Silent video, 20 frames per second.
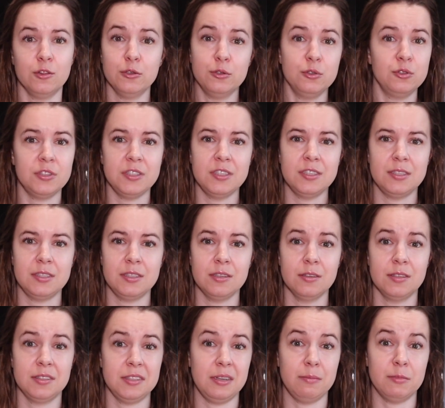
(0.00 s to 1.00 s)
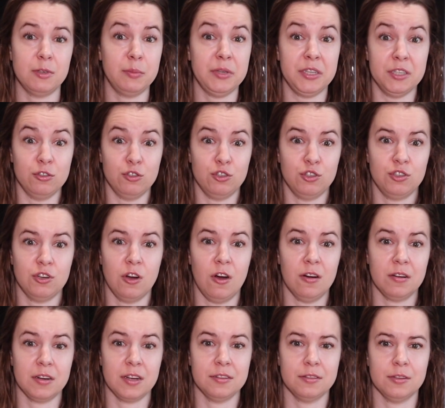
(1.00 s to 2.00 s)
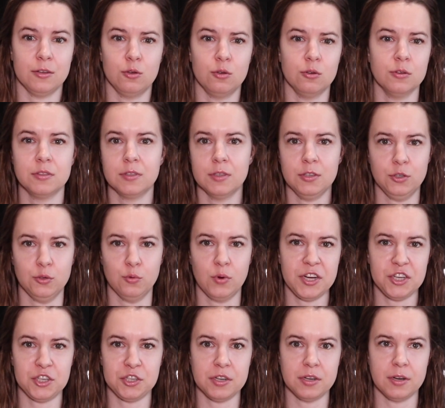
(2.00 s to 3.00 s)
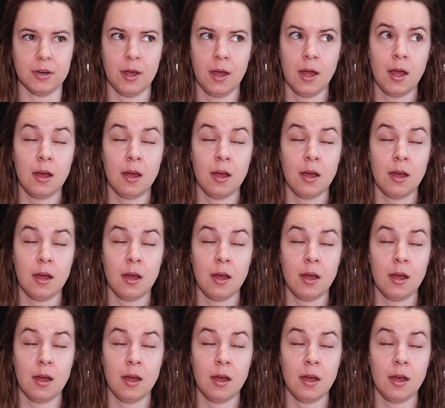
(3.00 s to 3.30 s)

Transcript: Lucy still seemed to be in shock at the whole situation,